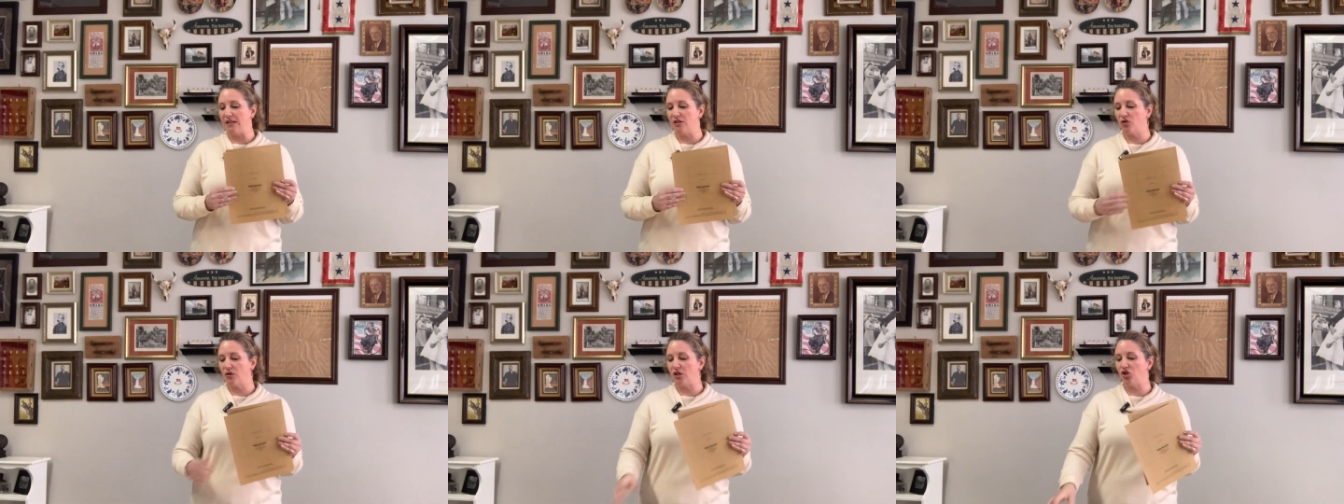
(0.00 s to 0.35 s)

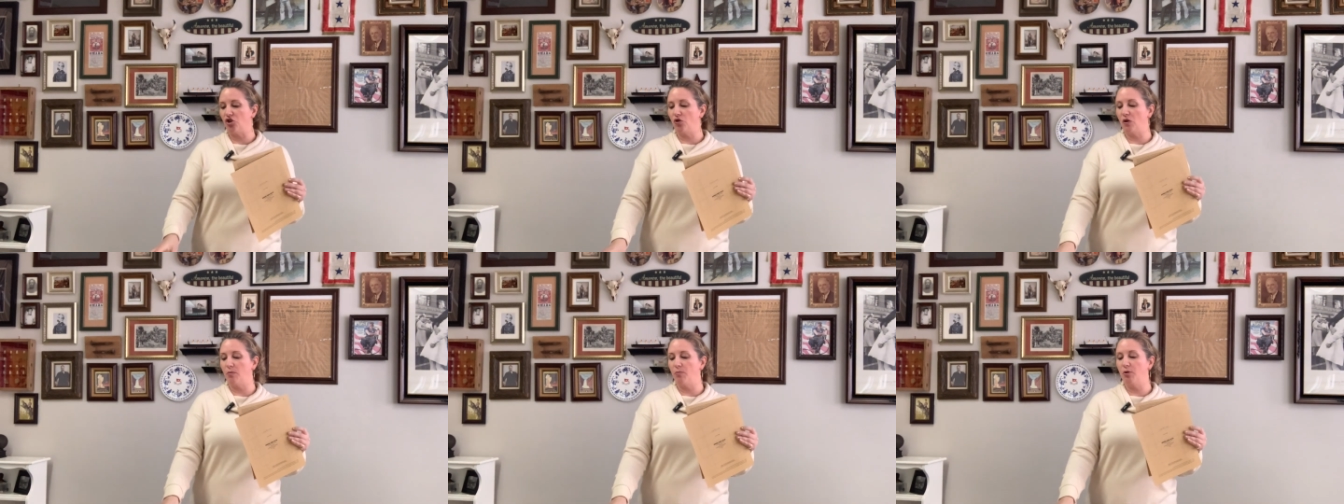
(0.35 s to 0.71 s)
so that
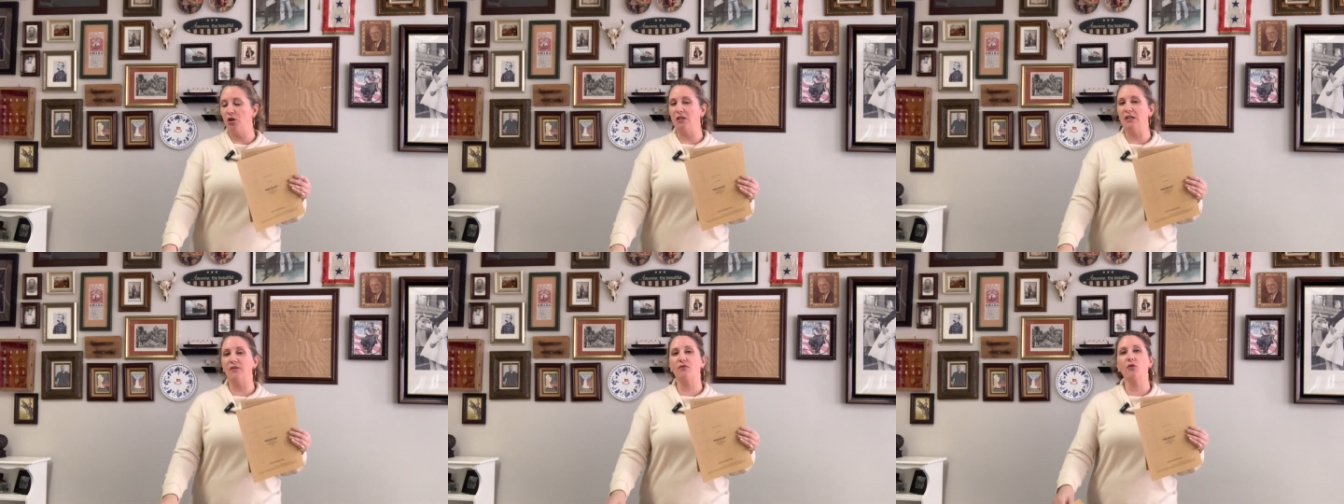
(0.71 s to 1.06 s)
you could
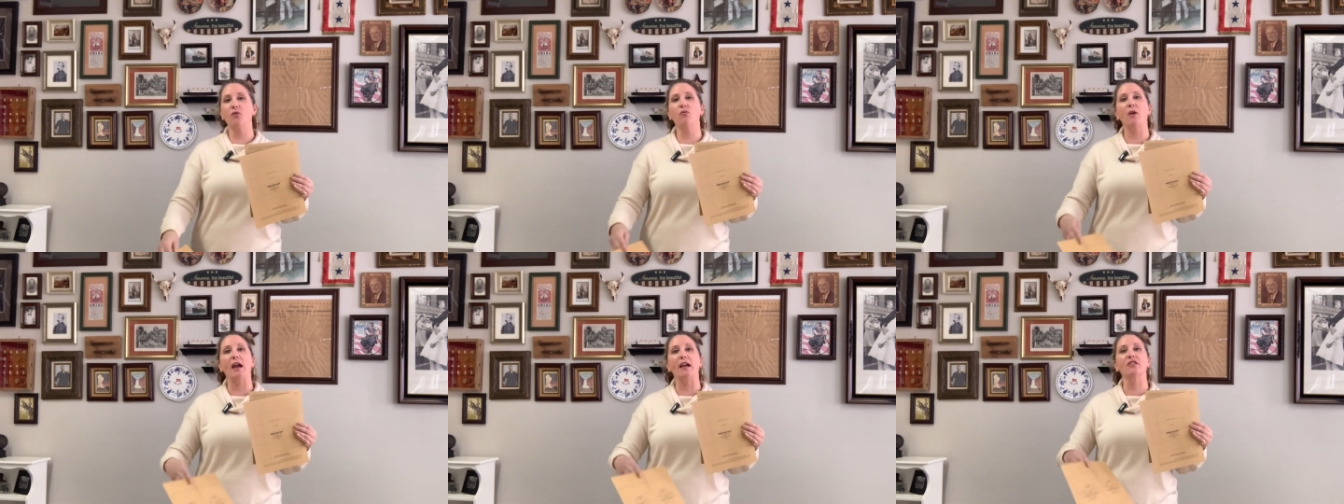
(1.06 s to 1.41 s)
put
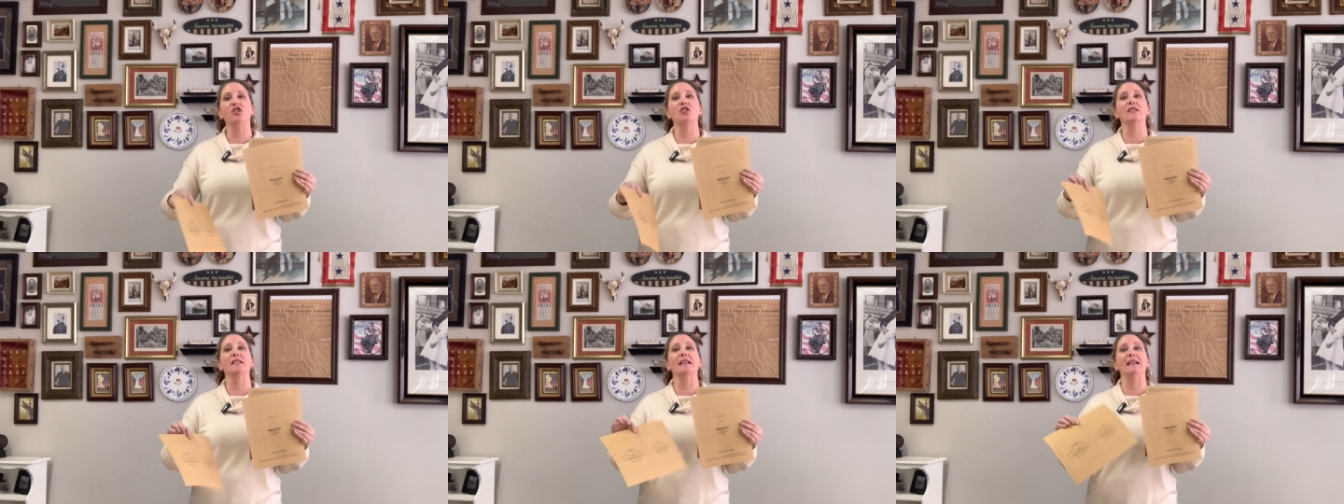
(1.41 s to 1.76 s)
different
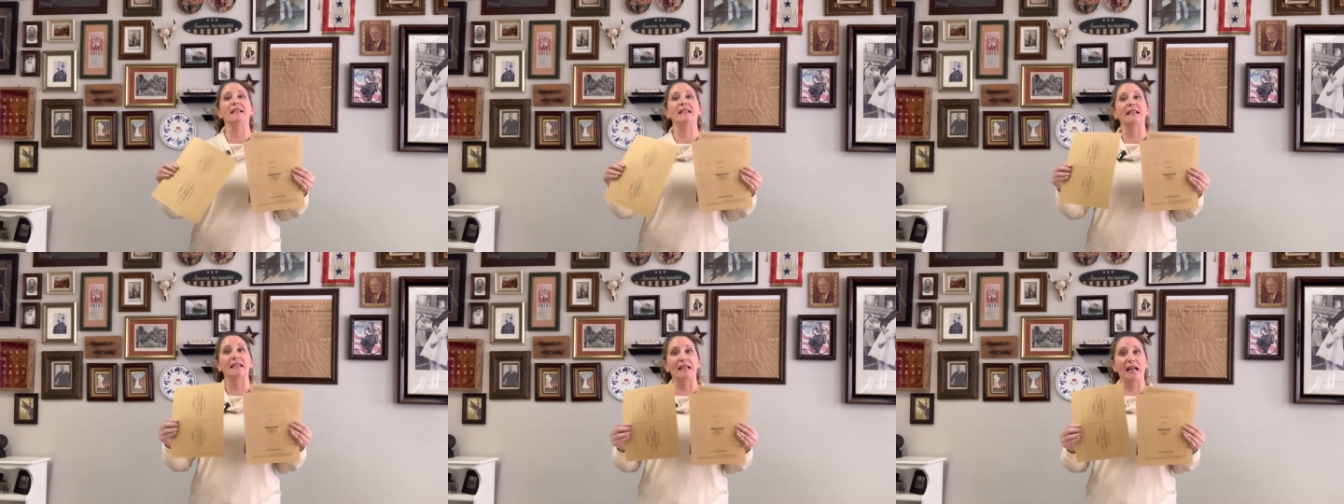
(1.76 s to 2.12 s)
rations
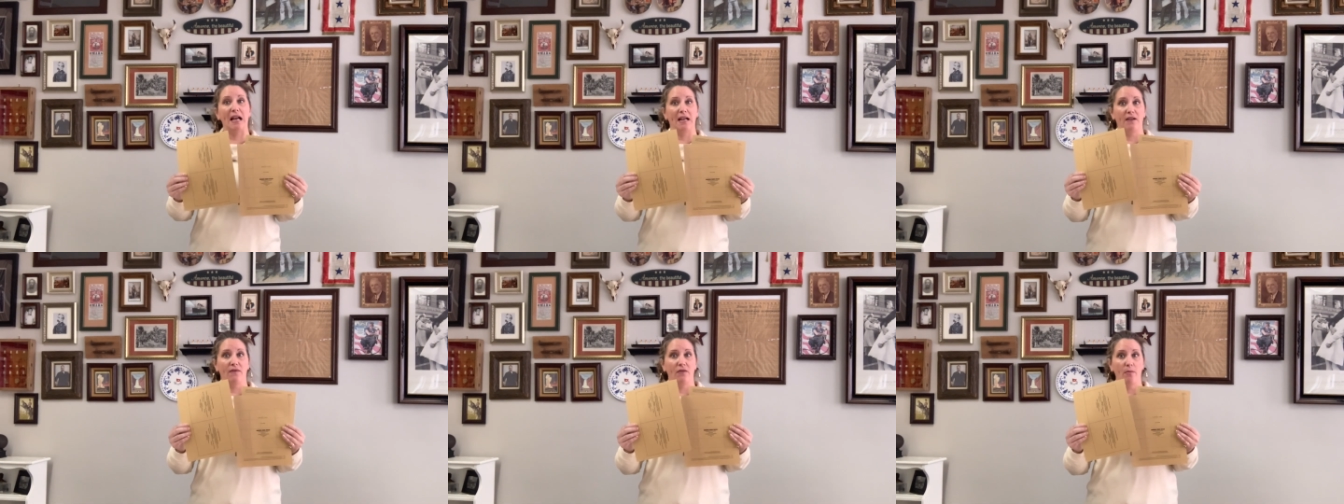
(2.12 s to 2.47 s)

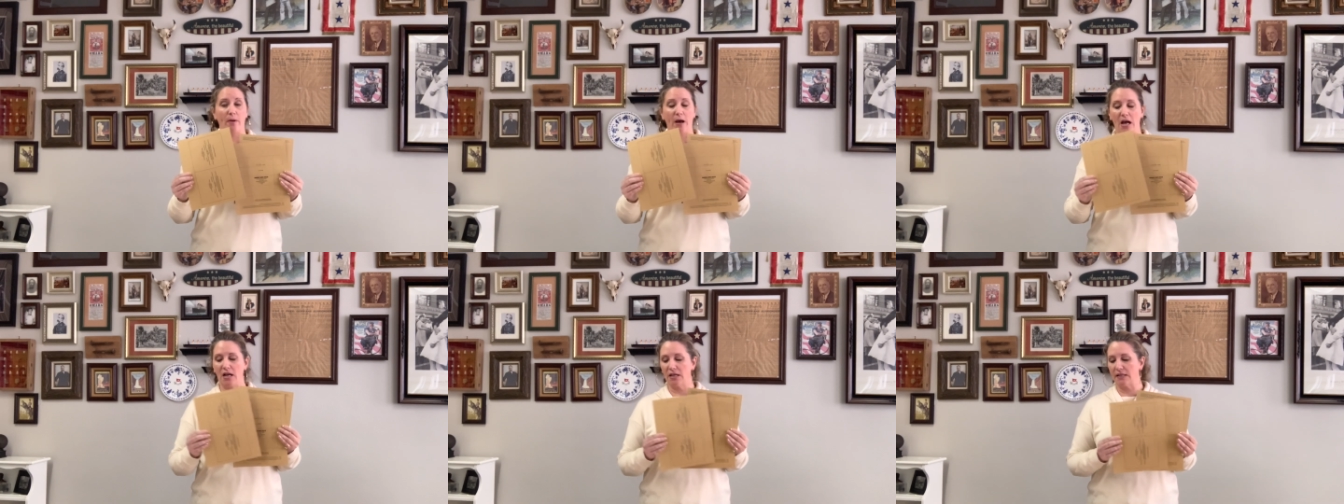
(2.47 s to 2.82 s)
inside of the
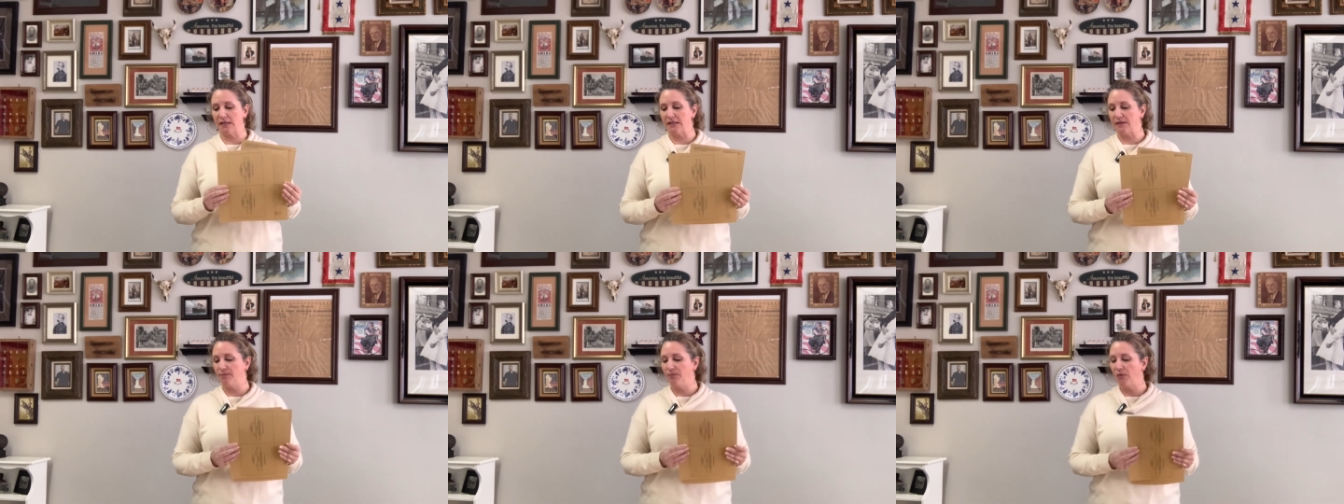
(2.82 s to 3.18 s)

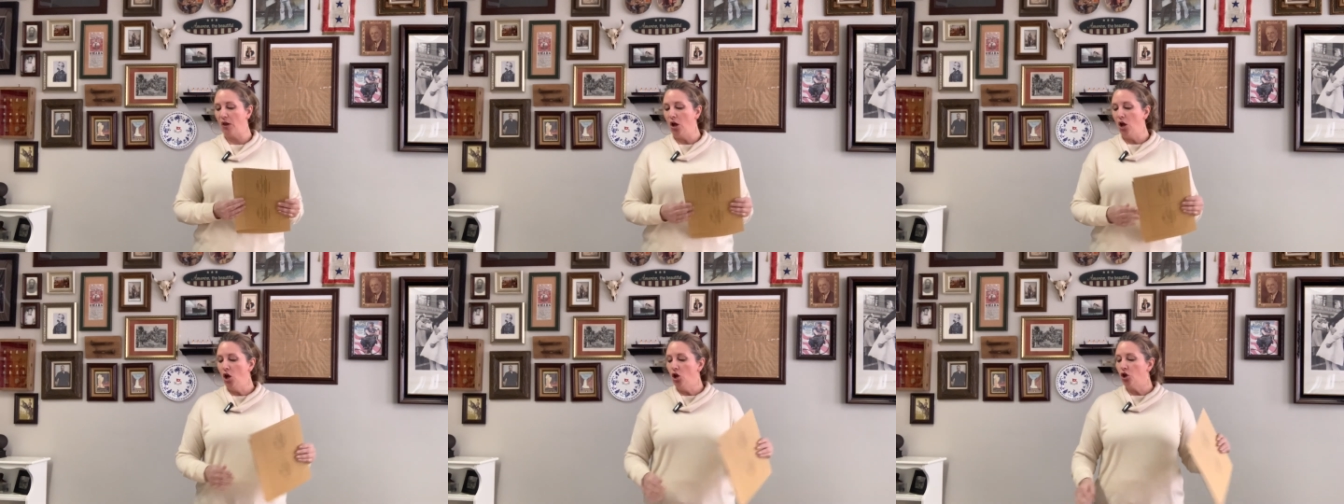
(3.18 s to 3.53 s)

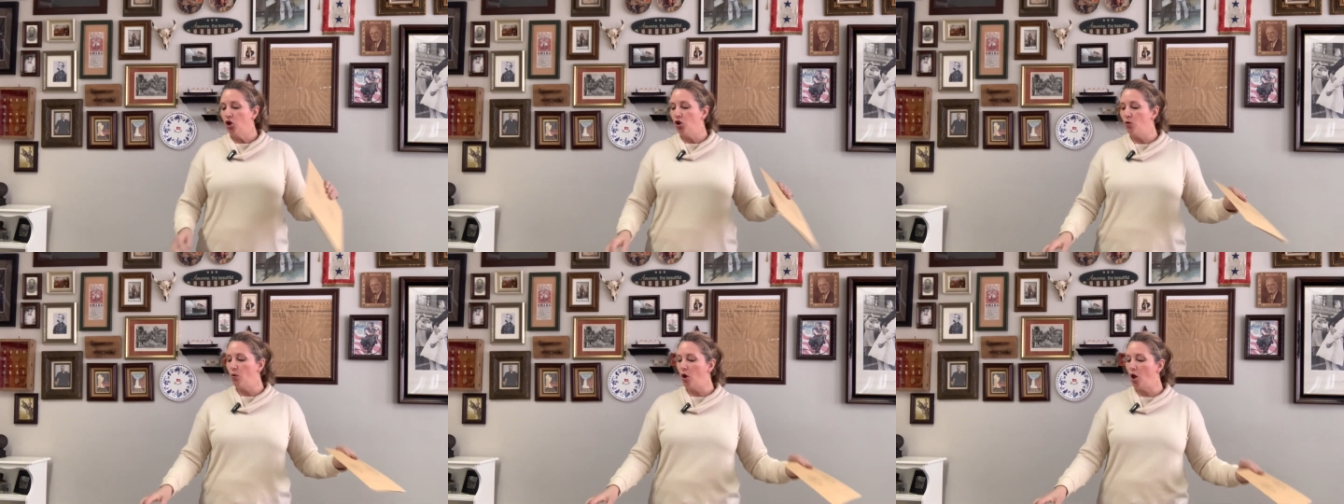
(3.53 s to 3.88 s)
box.
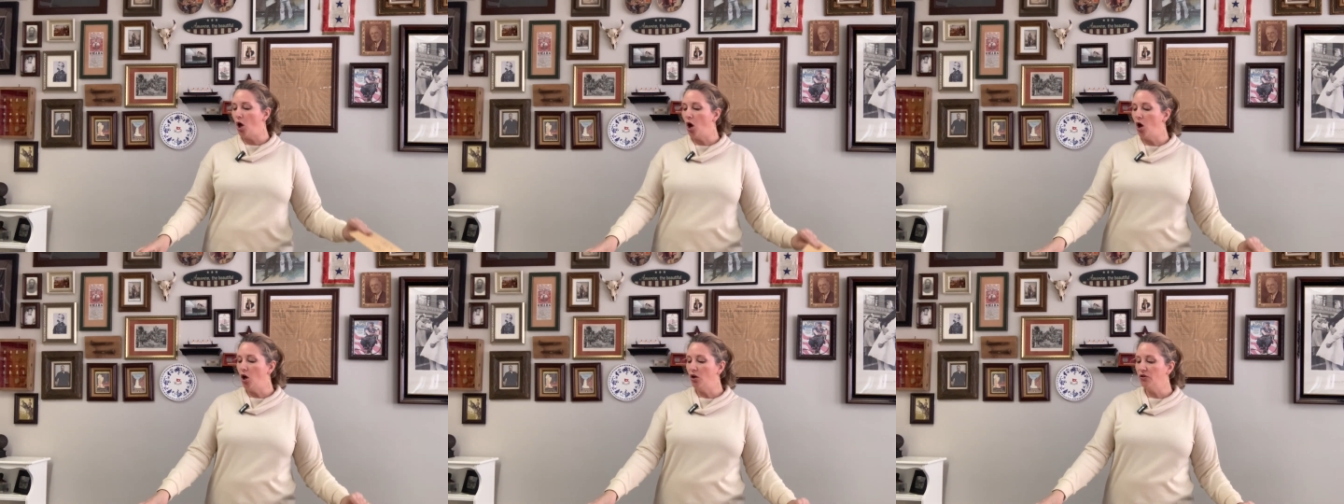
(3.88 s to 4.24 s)
You
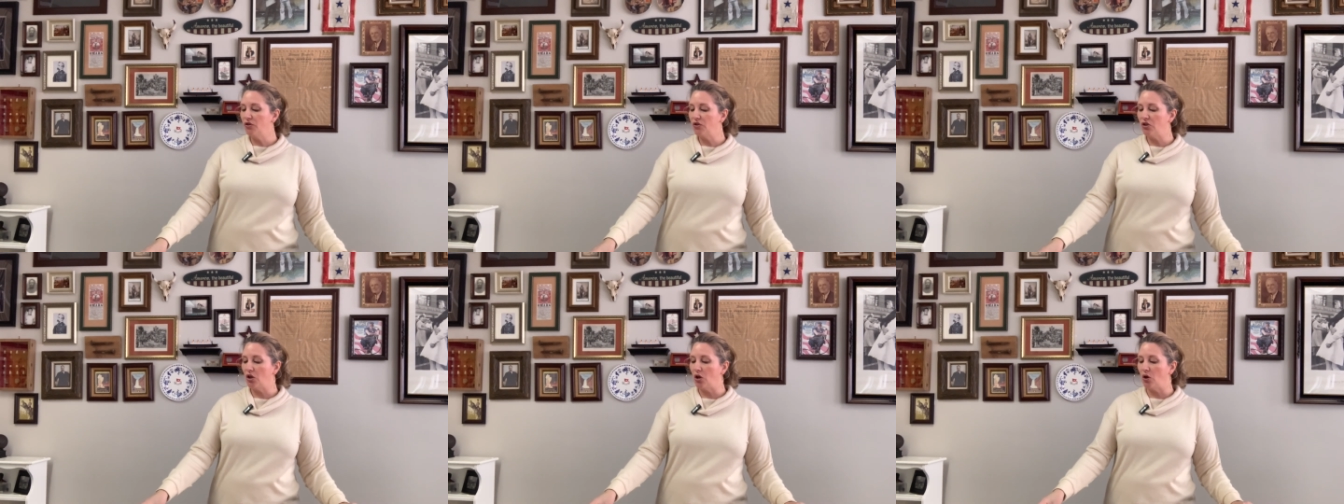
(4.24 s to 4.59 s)
will
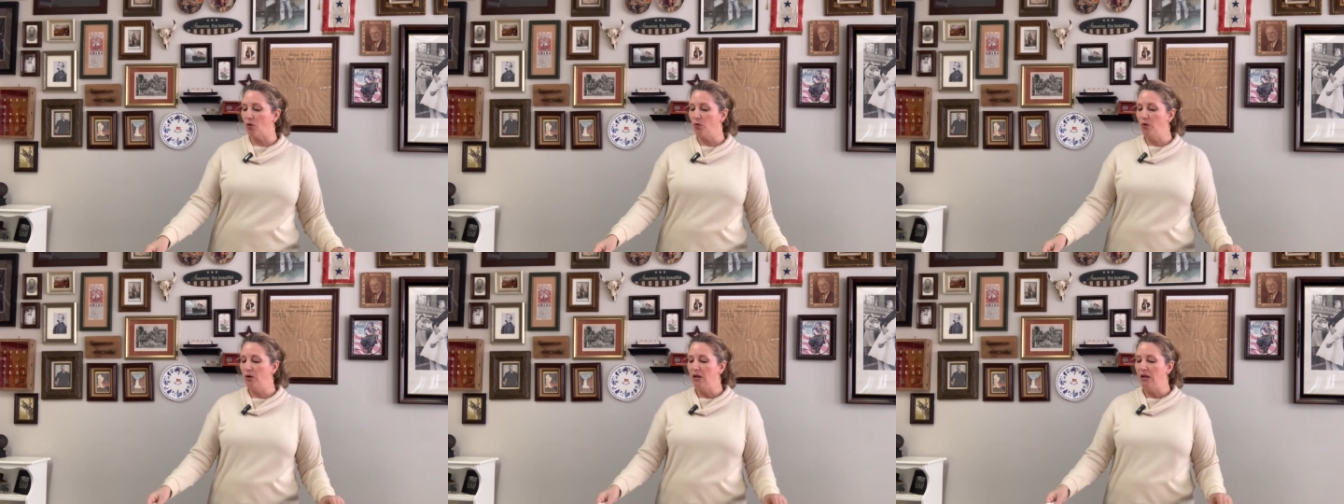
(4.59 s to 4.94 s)
also